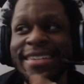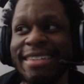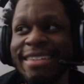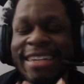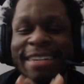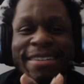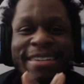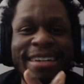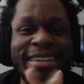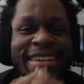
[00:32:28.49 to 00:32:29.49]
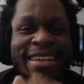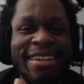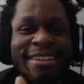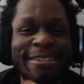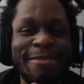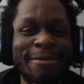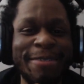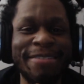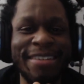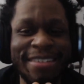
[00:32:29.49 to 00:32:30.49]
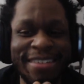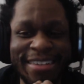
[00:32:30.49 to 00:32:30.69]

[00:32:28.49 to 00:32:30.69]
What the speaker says: And like every day, or every week rather,